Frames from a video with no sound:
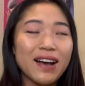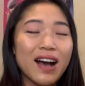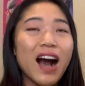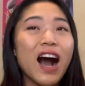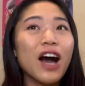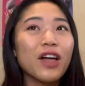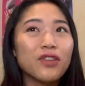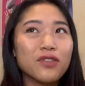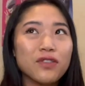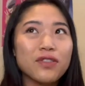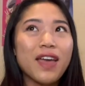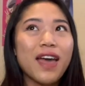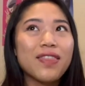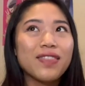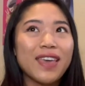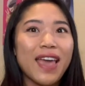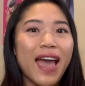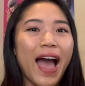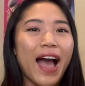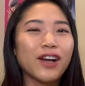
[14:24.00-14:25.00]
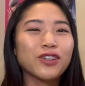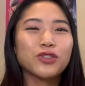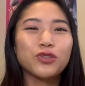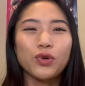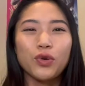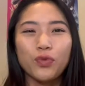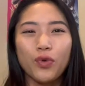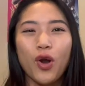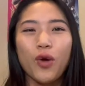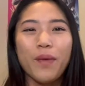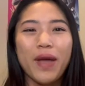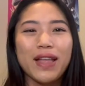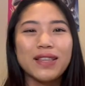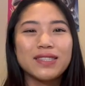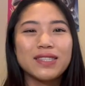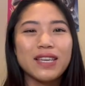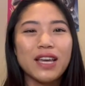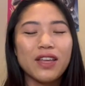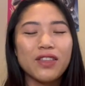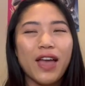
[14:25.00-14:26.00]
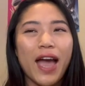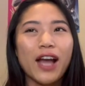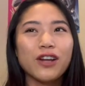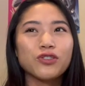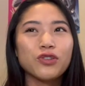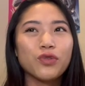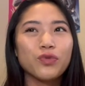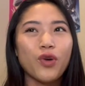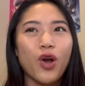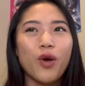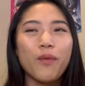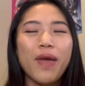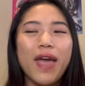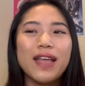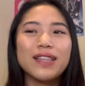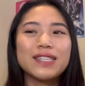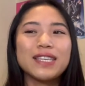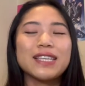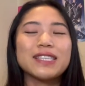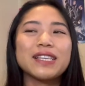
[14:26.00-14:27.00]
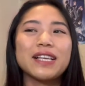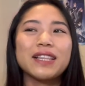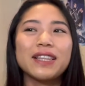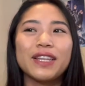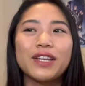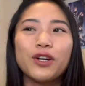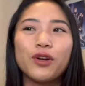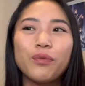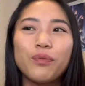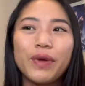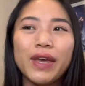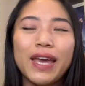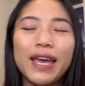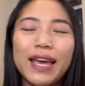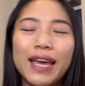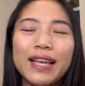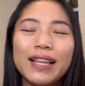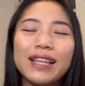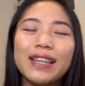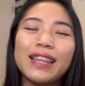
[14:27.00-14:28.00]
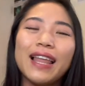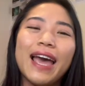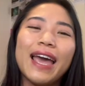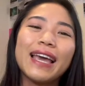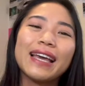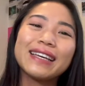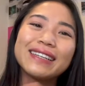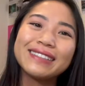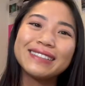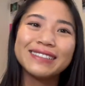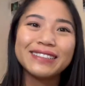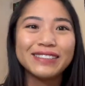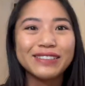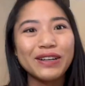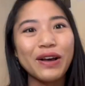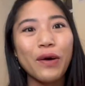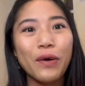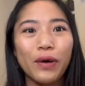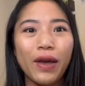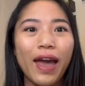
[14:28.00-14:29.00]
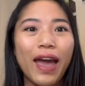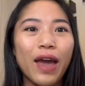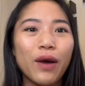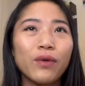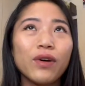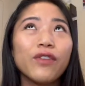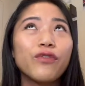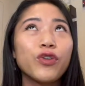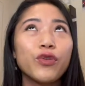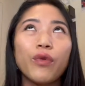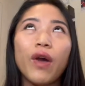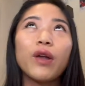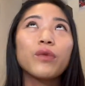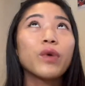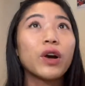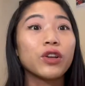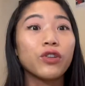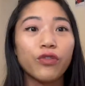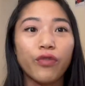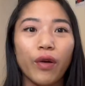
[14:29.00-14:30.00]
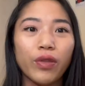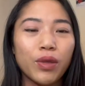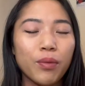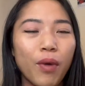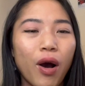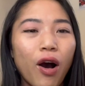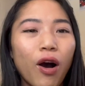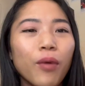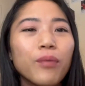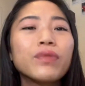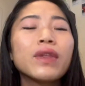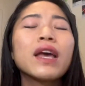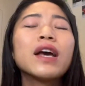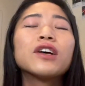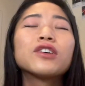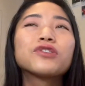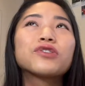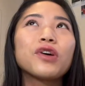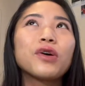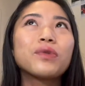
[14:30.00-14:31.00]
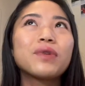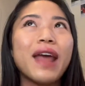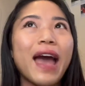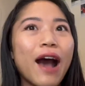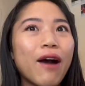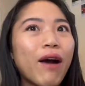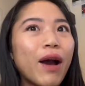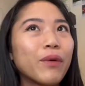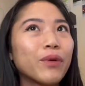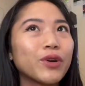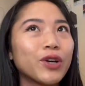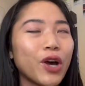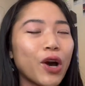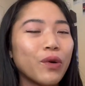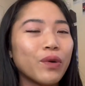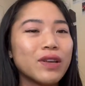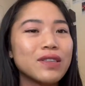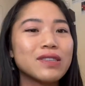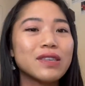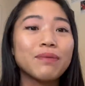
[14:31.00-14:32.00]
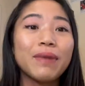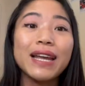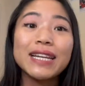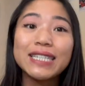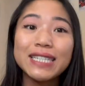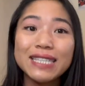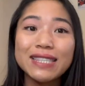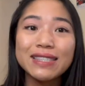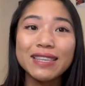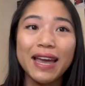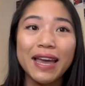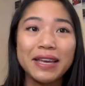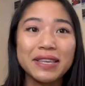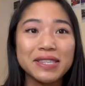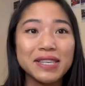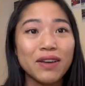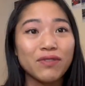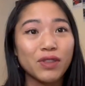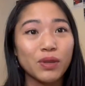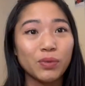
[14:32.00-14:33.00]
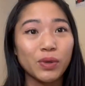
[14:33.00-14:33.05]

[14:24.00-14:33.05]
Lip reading: other than the actual romance. The actual romance is a little bit like, okay, well, if you read one, you've read them all. So now I will go into my dislikes of the